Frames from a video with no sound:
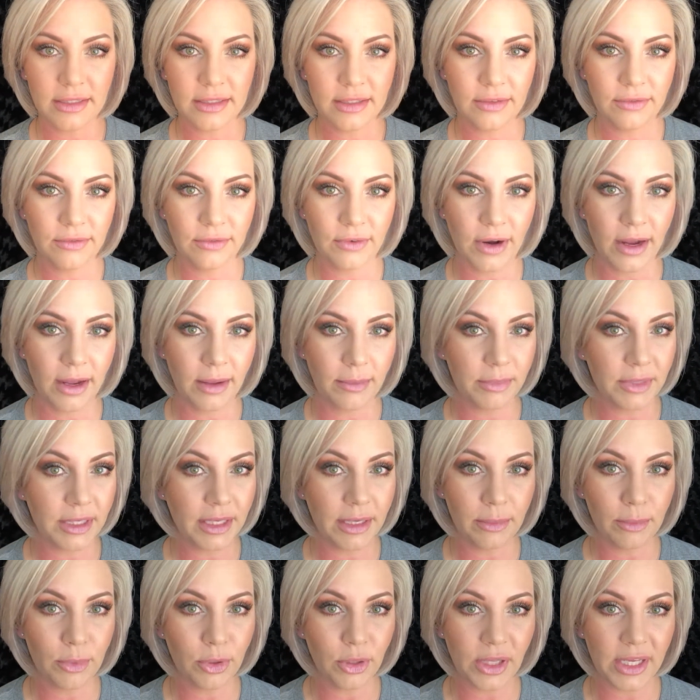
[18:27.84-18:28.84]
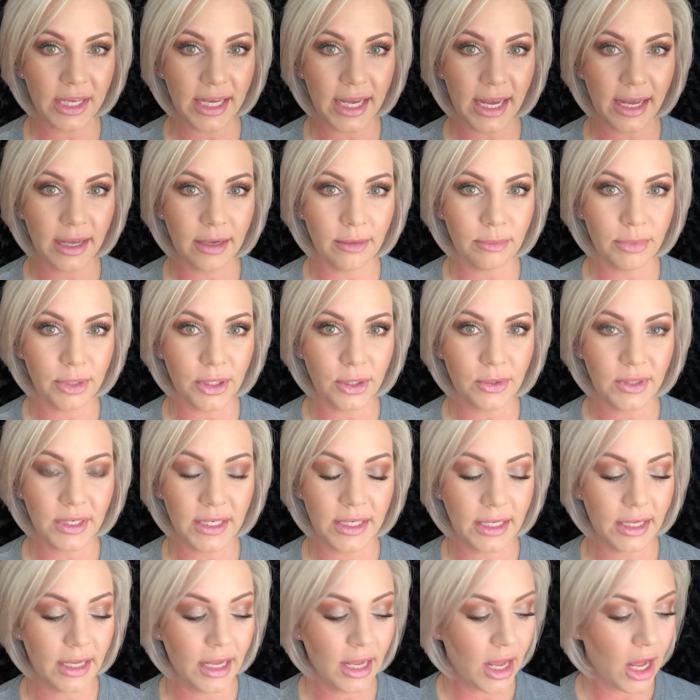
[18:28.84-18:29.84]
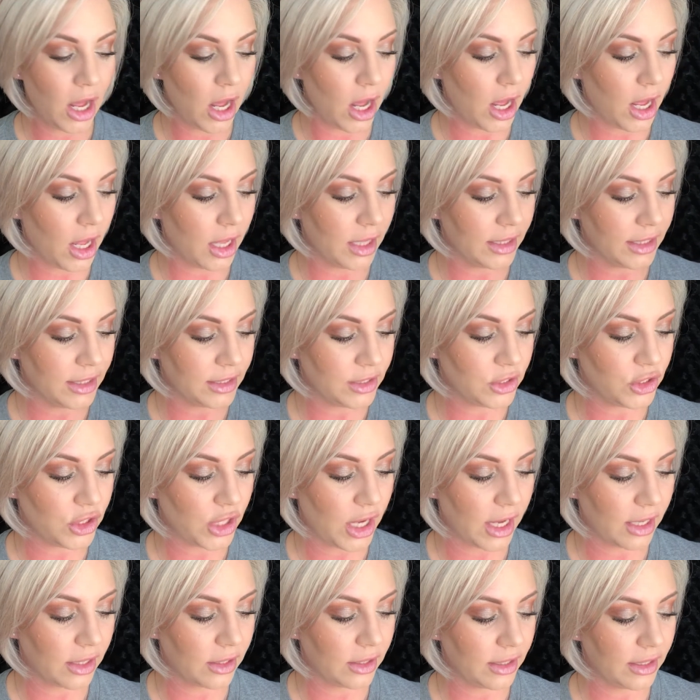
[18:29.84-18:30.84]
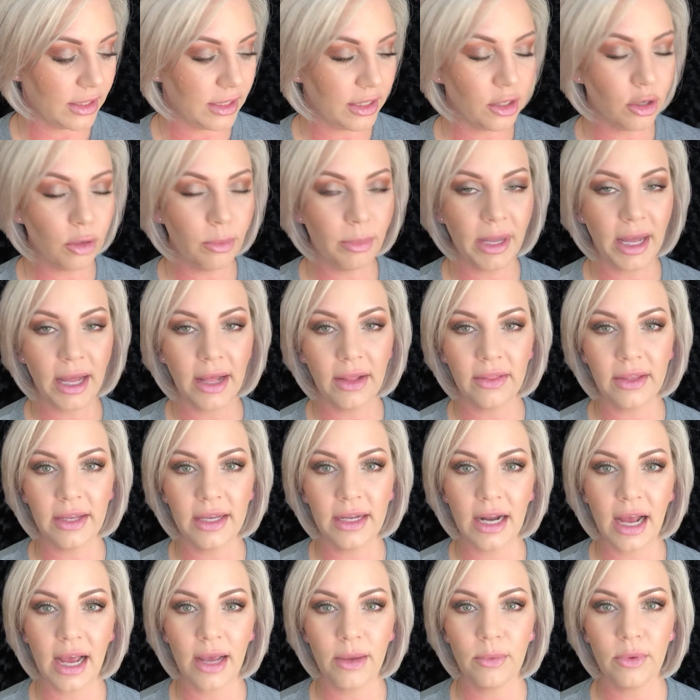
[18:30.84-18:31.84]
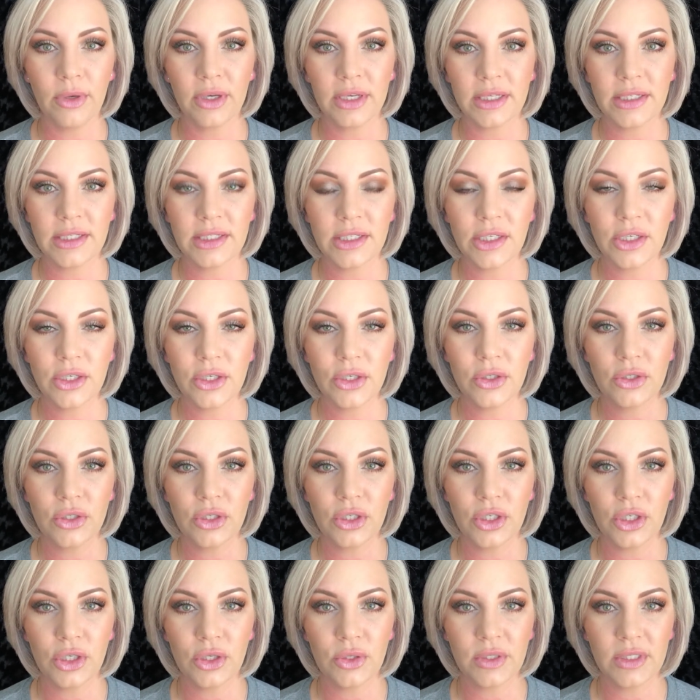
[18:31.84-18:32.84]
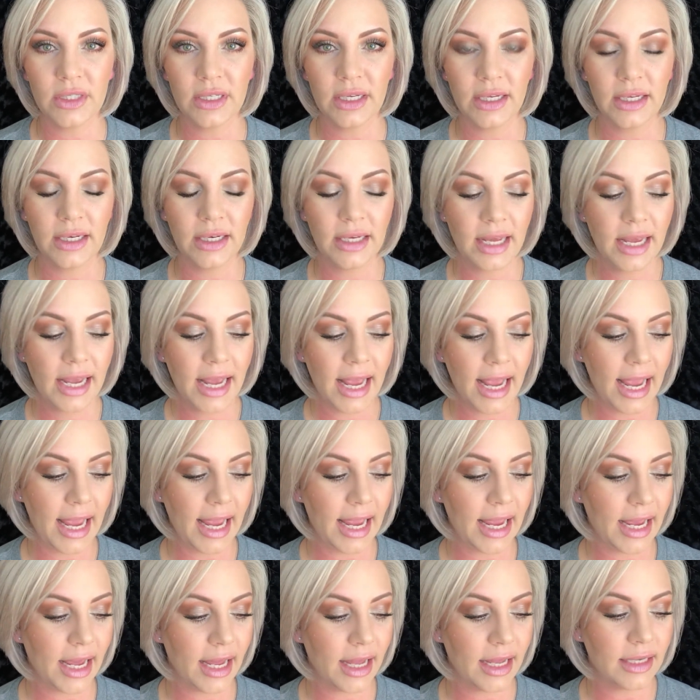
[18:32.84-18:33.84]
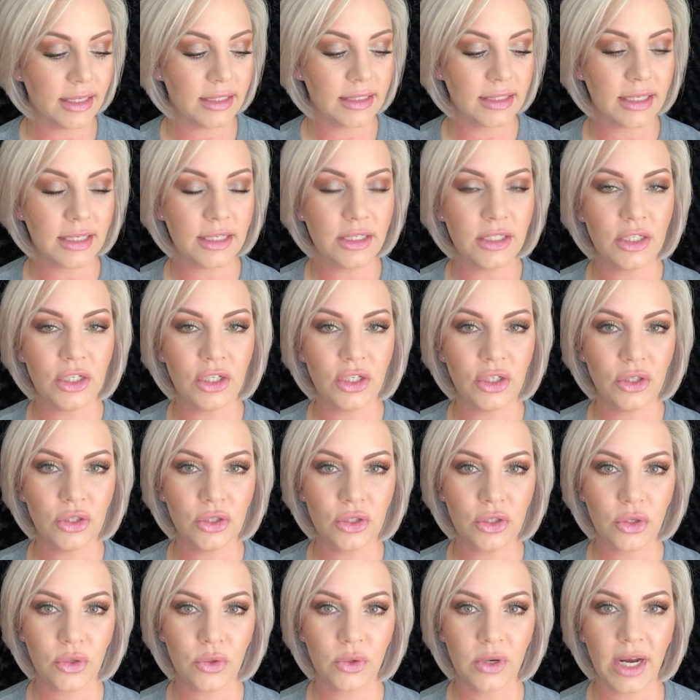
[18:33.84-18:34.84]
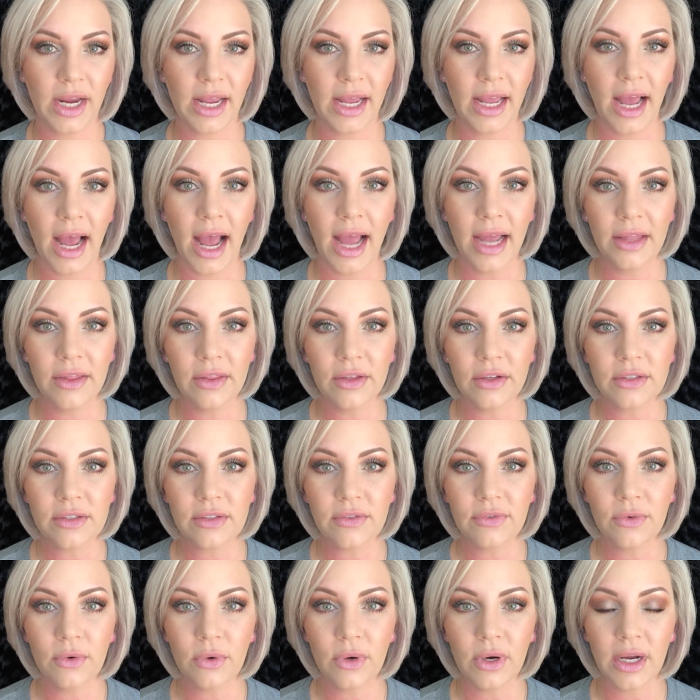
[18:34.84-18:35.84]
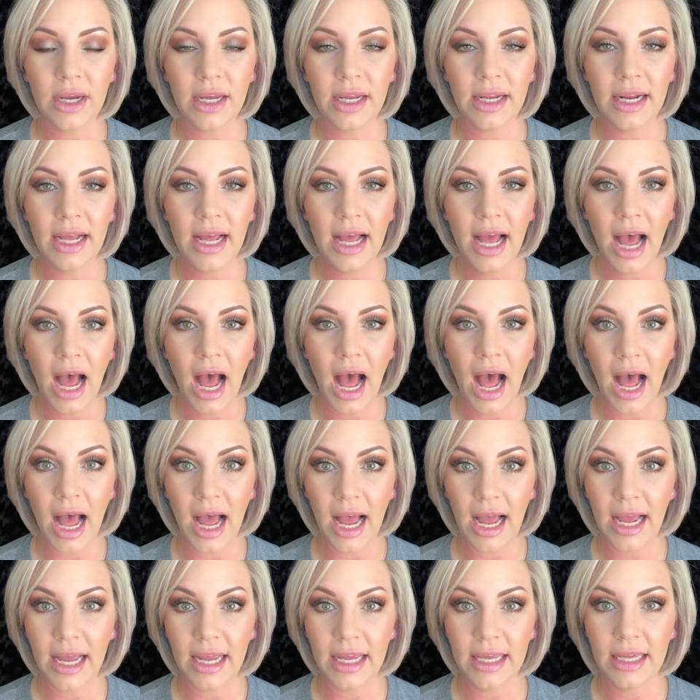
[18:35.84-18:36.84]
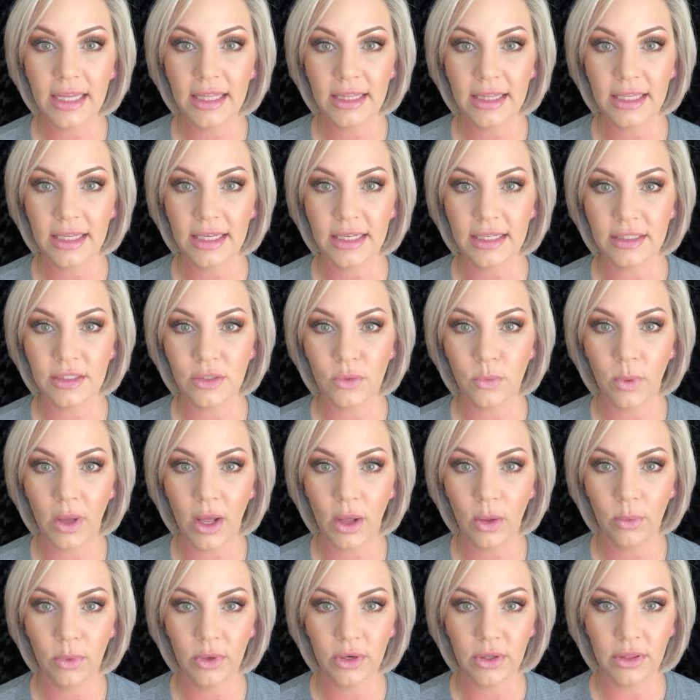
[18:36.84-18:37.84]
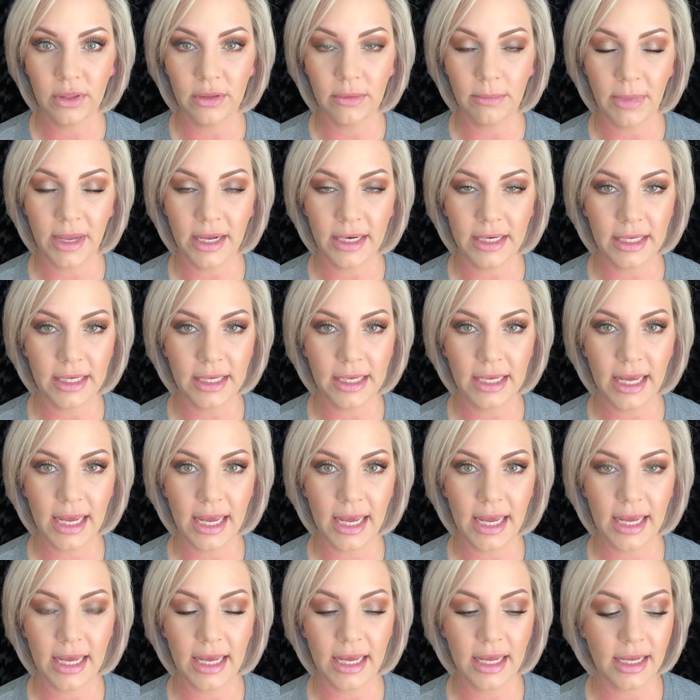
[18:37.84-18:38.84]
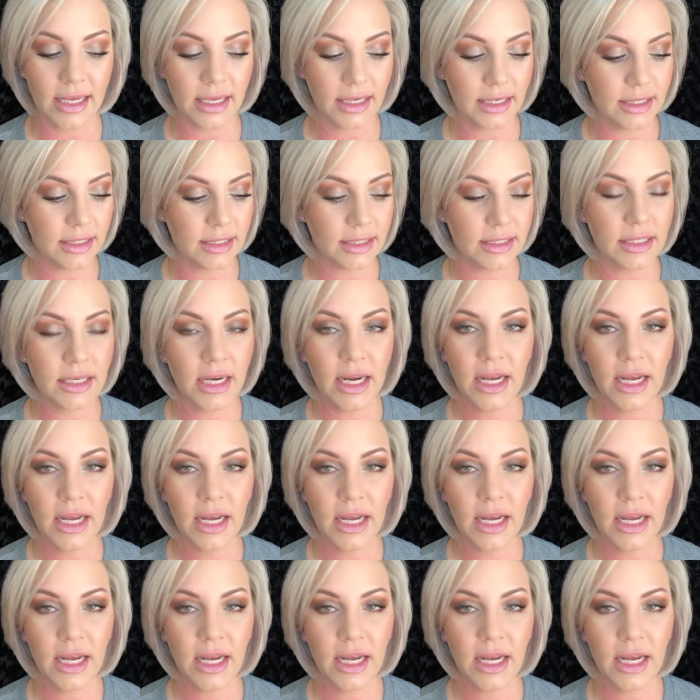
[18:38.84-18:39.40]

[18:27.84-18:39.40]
from Kimberly Beauty on this Jaclyn Hill palette. I will continue to use it and continue to create eye looks for it. I think it's well worth the money, and